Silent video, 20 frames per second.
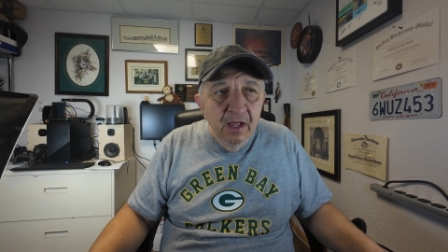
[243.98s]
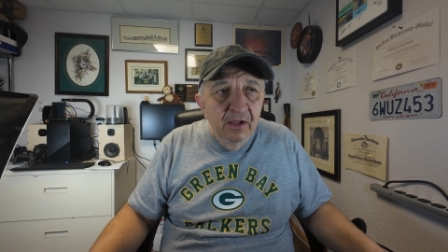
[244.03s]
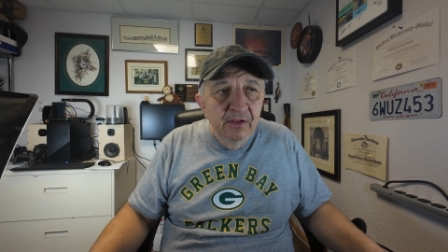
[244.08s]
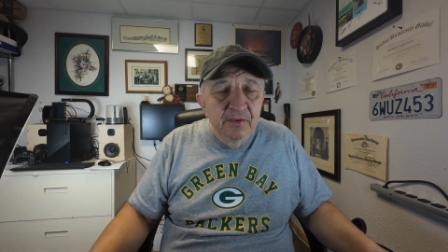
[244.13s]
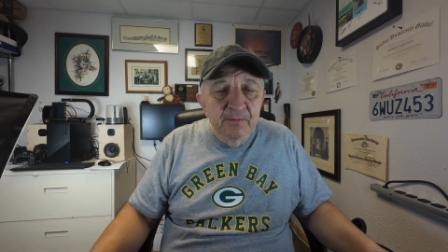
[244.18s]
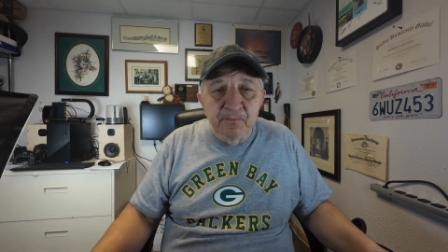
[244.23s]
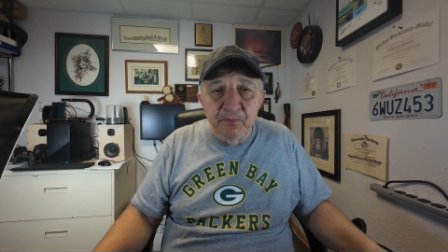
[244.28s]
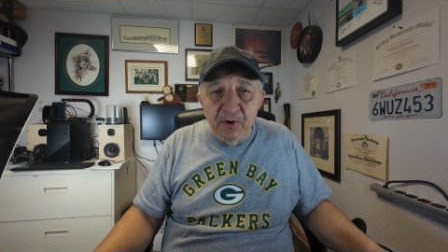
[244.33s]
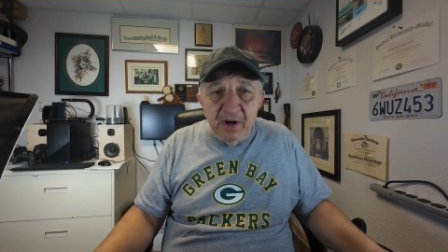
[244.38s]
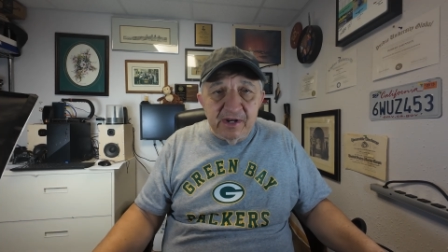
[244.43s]

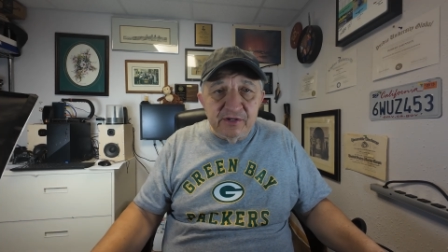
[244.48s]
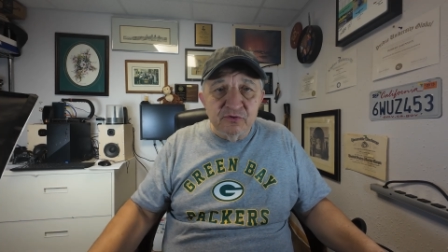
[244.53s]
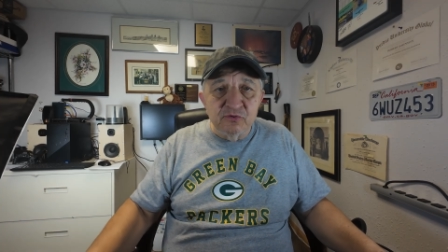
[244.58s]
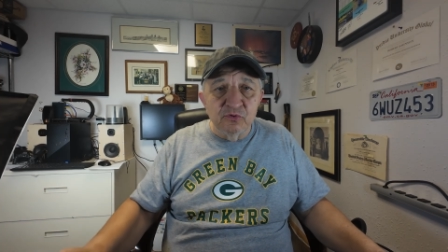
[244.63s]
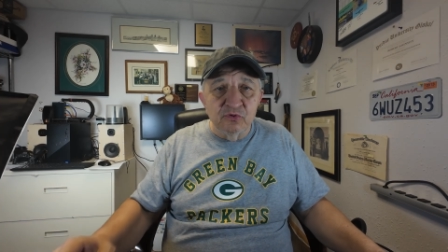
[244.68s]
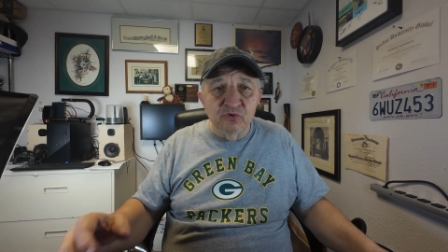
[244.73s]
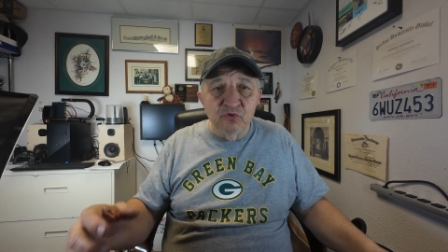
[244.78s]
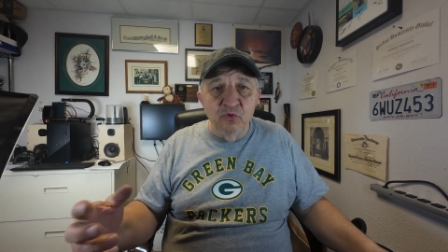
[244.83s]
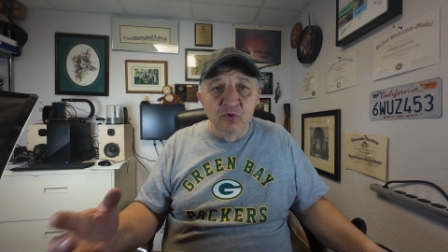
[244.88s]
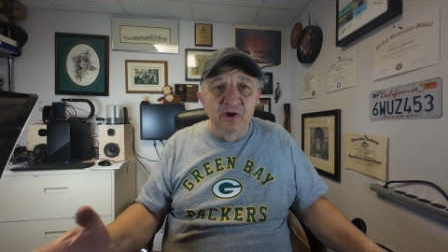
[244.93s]
The price
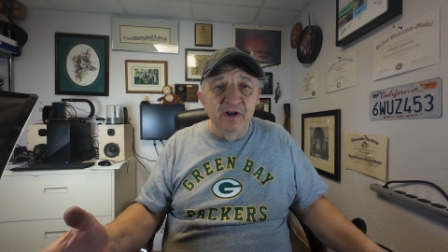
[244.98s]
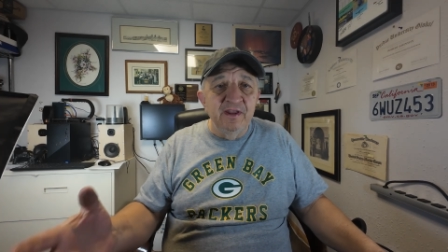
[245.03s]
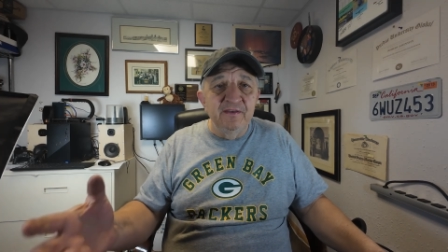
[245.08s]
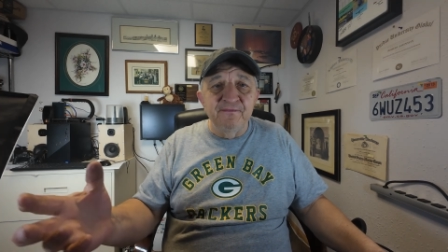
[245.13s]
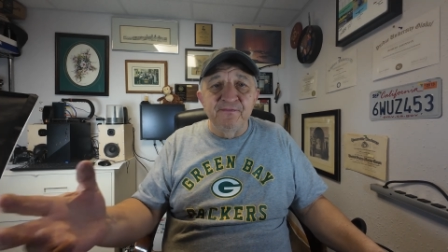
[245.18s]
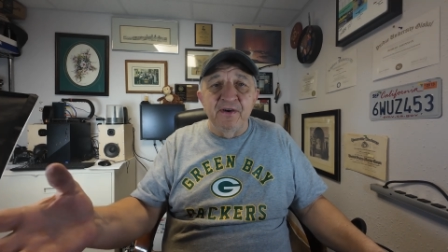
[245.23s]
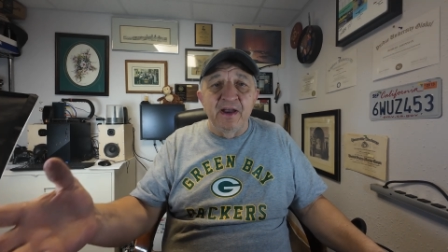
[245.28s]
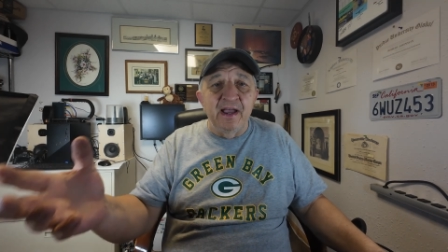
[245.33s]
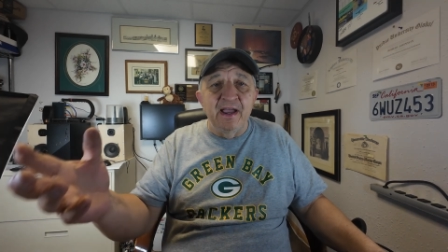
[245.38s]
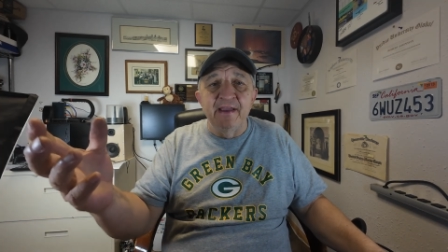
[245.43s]
was
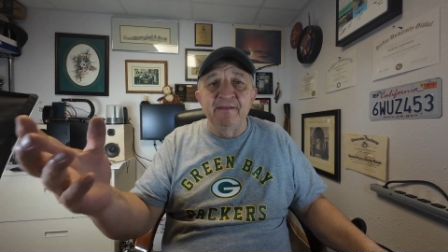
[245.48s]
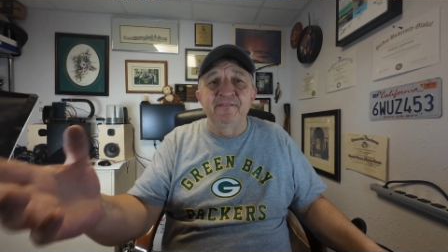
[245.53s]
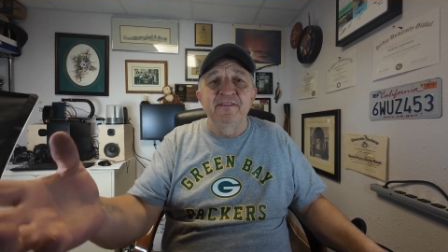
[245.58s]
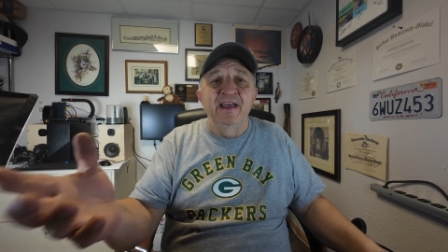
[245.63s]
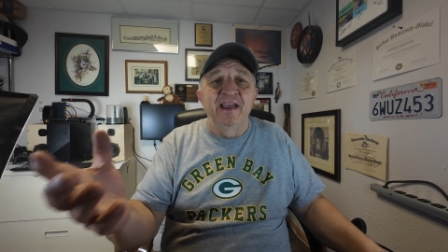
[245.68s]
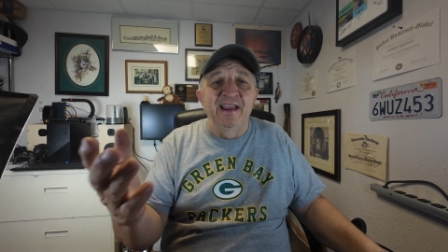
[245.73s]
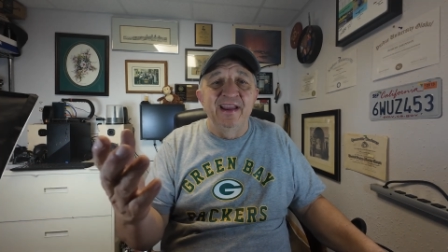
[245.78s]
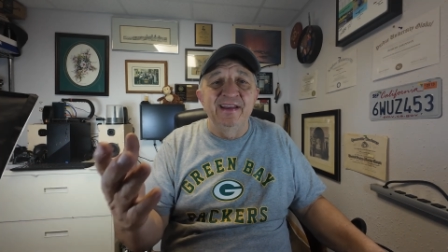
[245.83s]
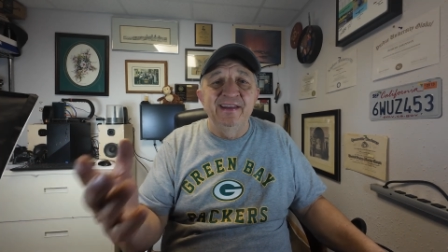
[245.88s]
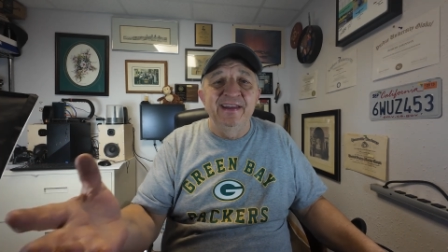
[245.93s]

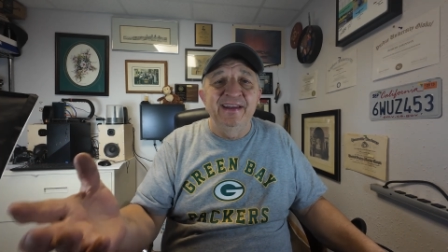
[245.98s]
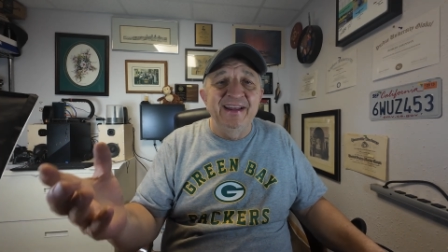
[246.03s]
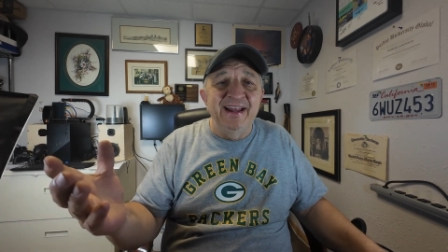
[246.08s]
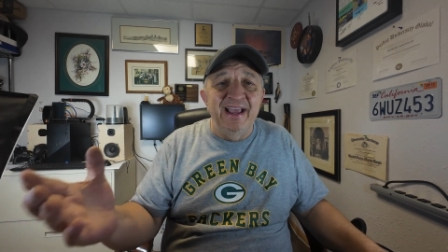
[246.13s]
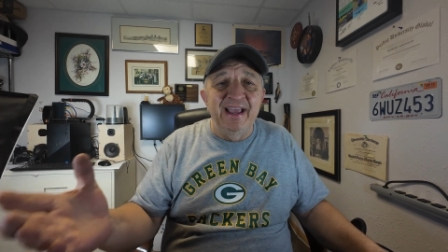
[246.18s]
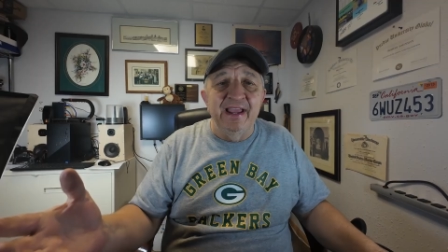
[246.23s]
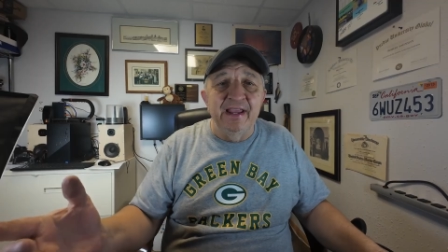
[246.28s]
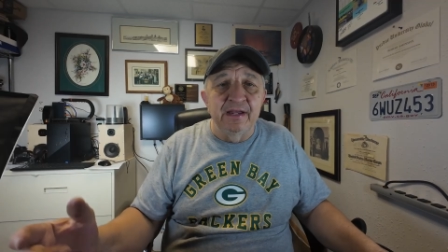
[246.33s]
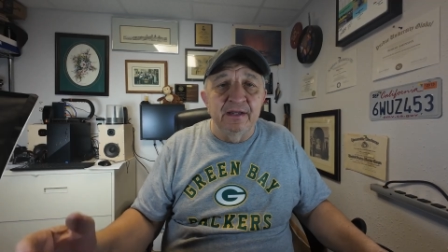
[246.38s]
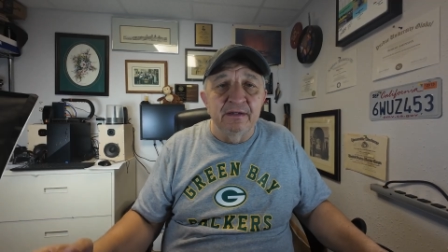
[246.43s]

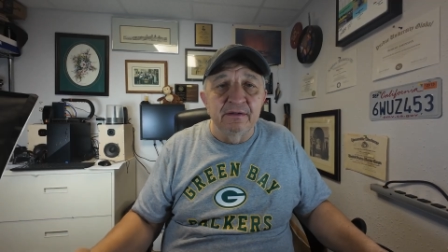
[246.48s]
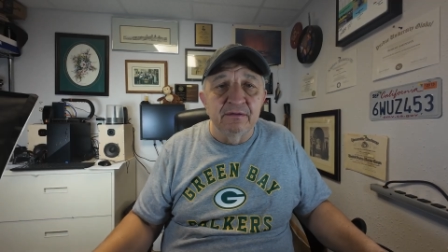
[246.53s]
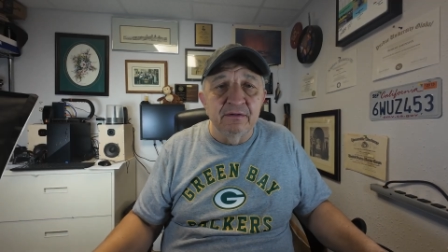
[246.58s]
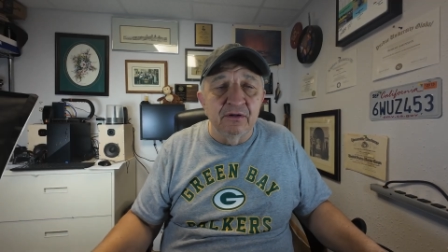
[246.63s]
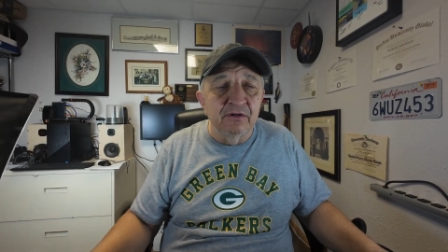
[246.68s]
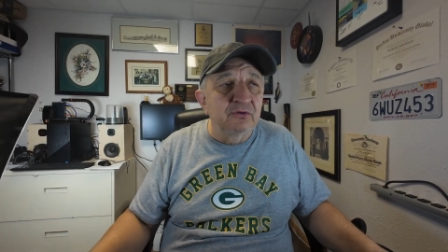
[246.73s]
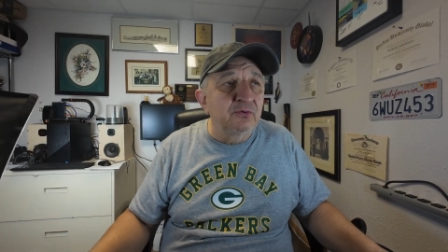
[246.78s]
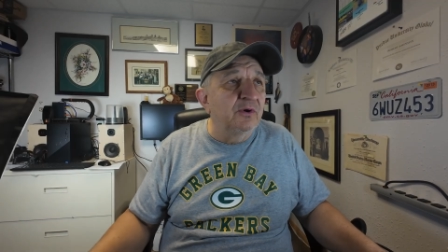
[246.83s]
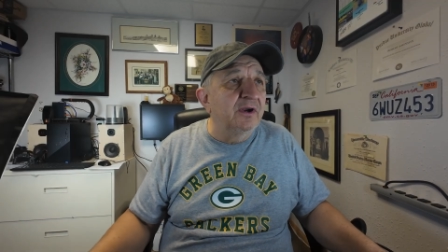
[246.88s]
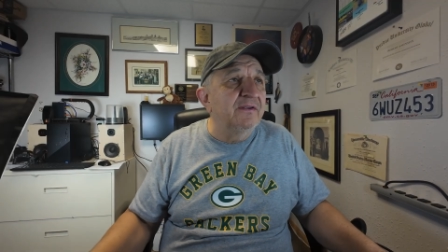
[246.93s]

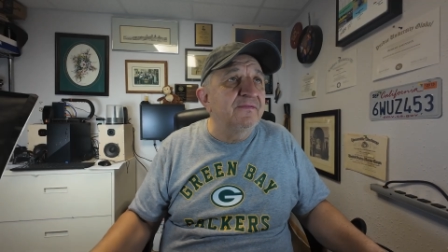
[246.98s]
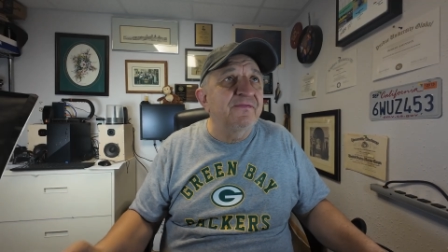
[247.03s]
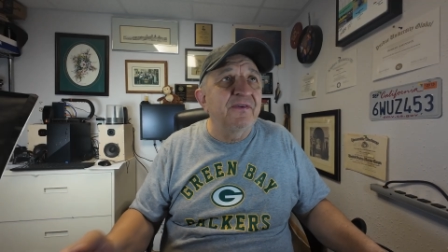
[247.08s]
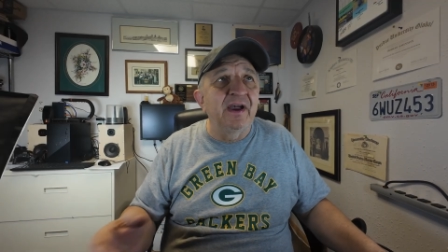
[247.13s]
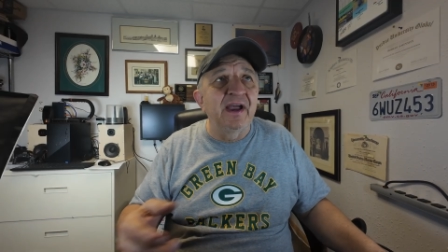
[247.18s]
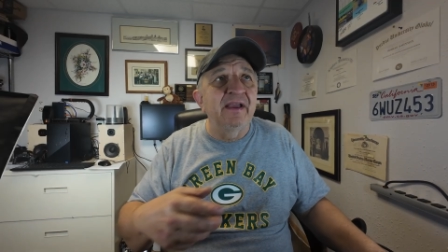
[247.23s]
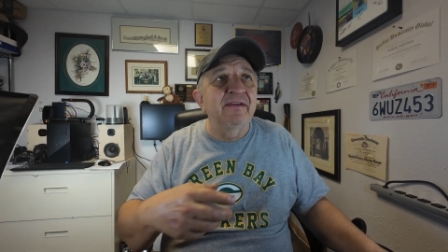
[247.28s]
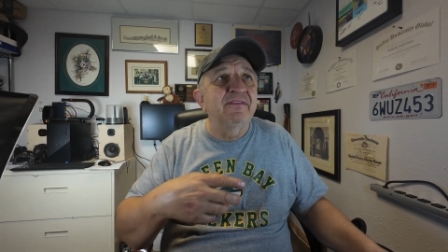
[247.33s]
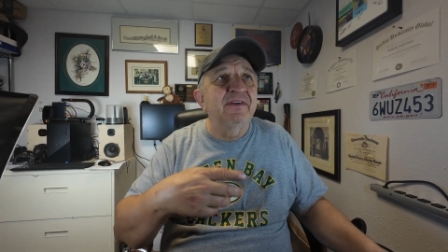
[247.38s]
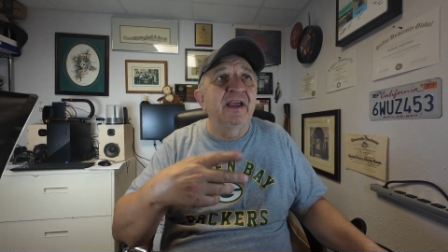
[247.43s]
$25.99 or
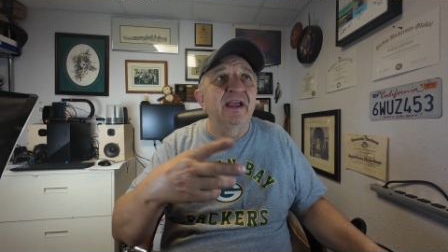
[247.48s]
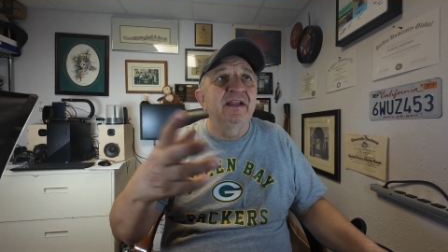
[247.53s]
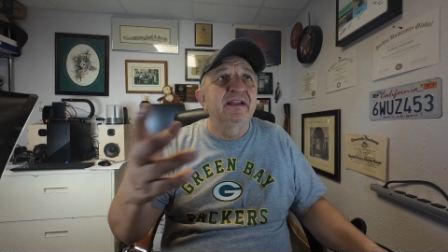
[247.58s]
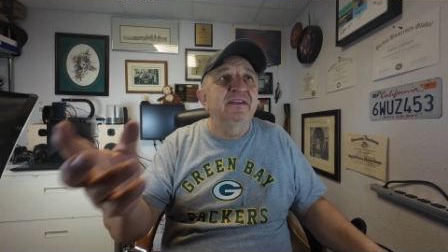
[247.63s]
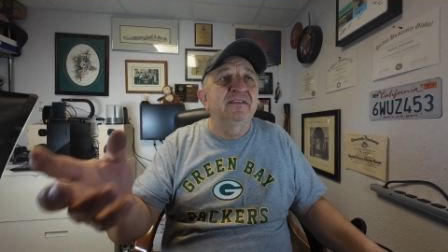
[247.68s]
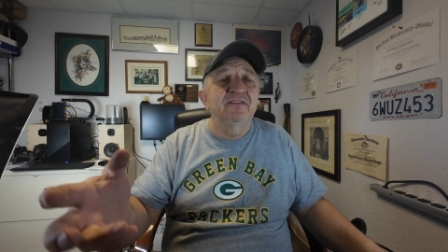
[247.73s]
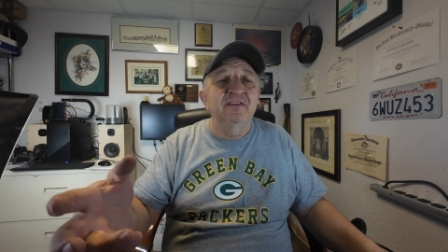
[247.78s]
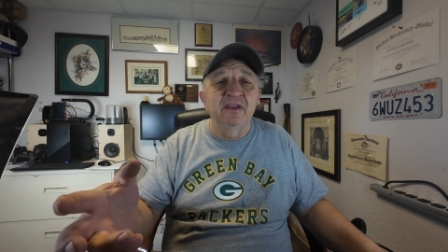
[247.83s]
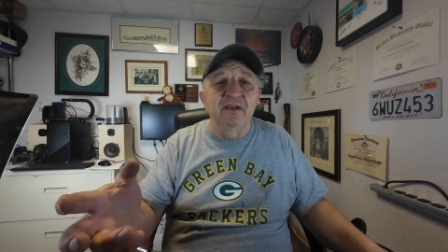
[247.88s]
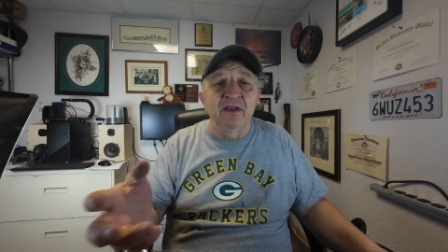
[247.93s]

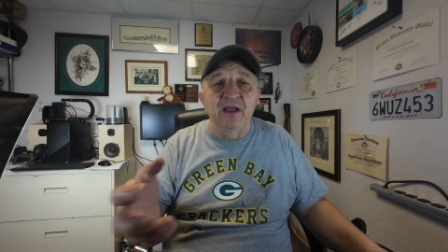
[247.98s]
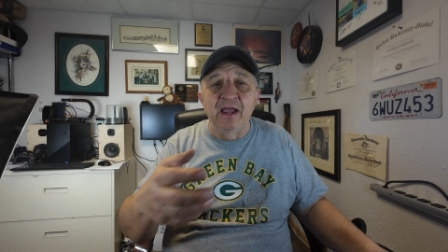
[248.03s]
$25.97.